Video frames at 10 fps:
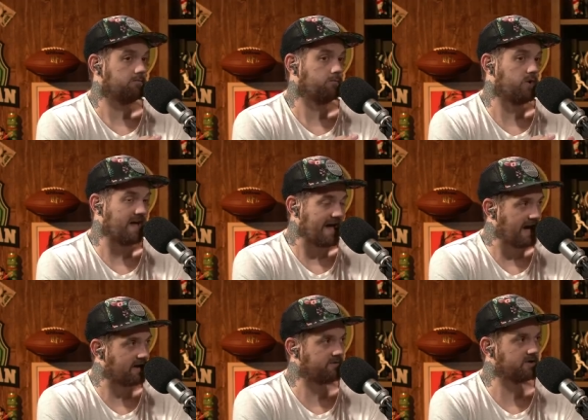We
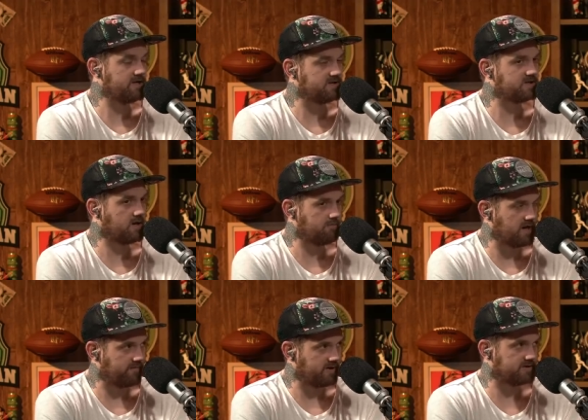have at least some
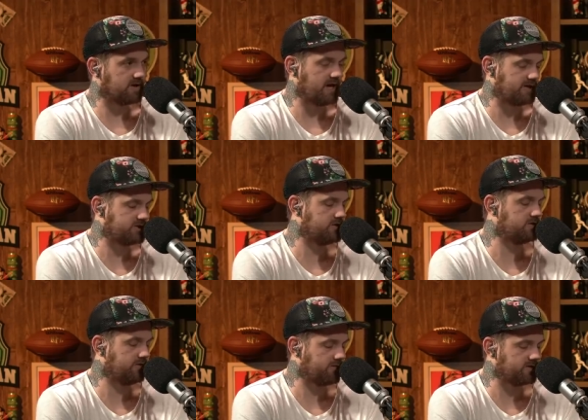evidence last year,
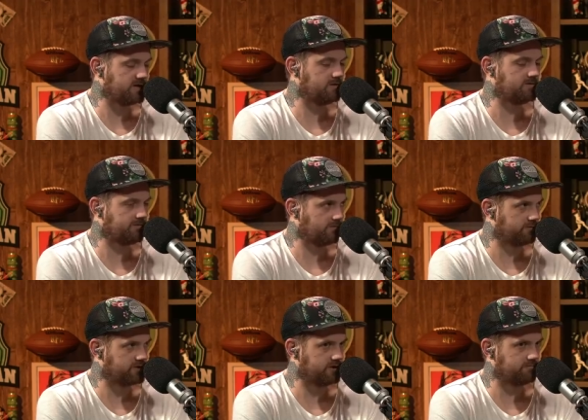different team, different
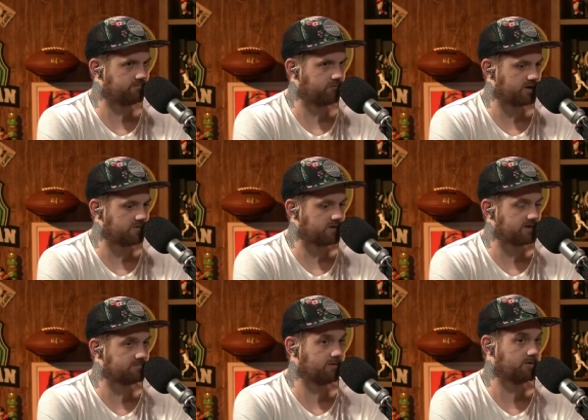regime running
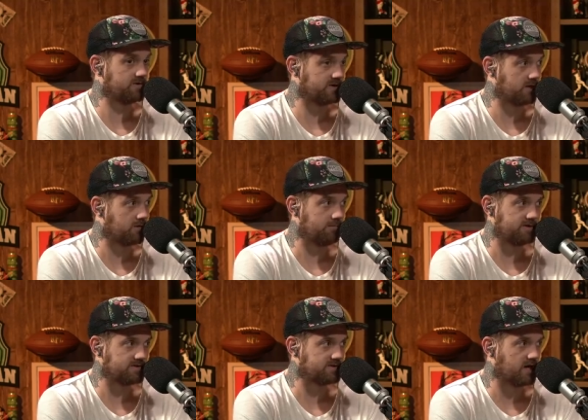things. But when Saquon
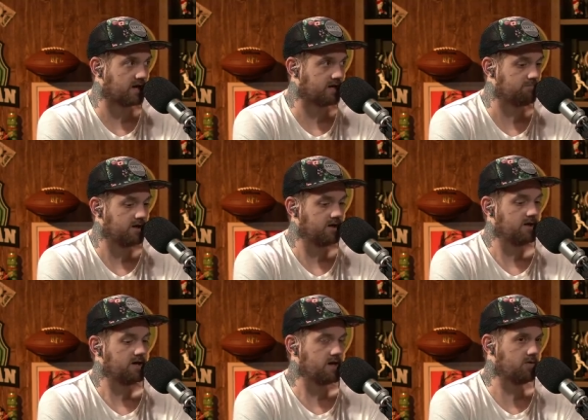misses time,
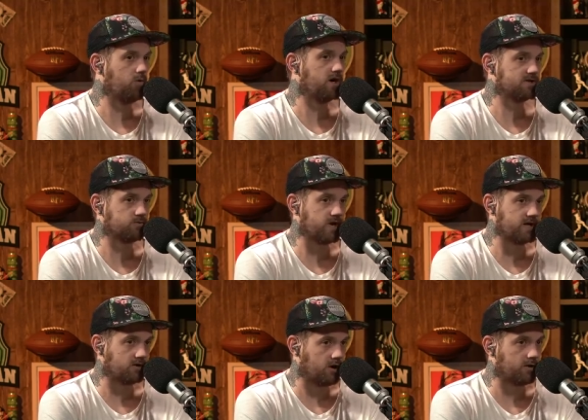it was
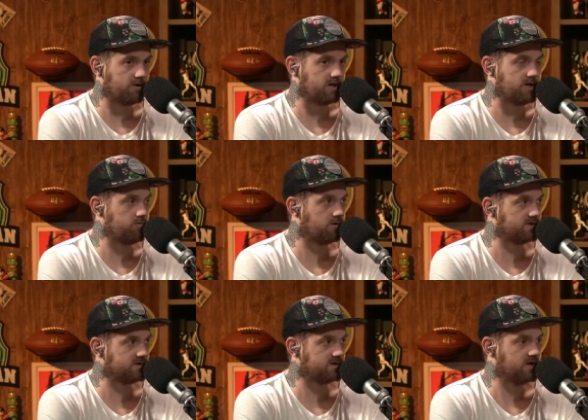Wayne Gallman. He
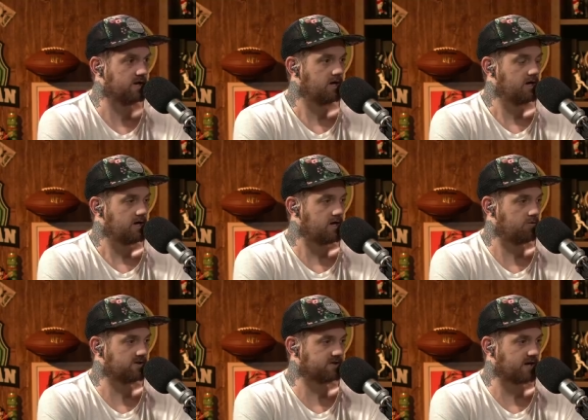was he
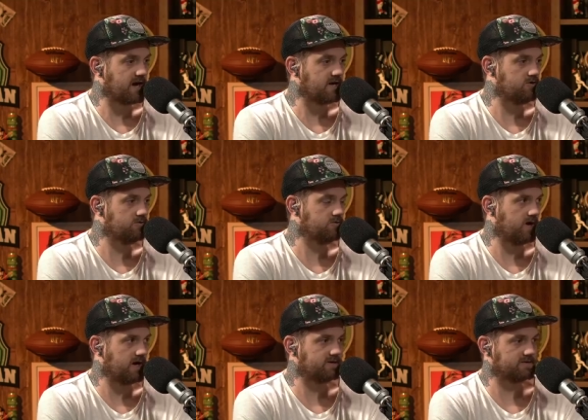was the guy who
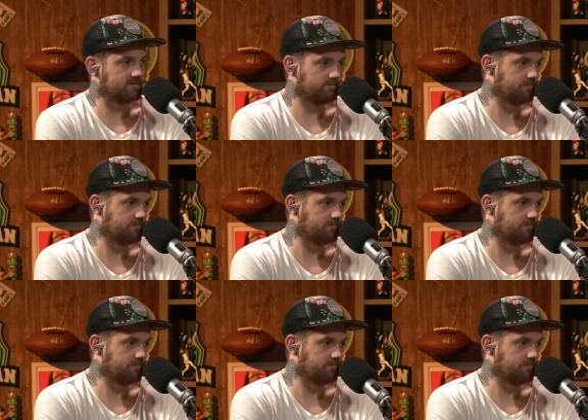has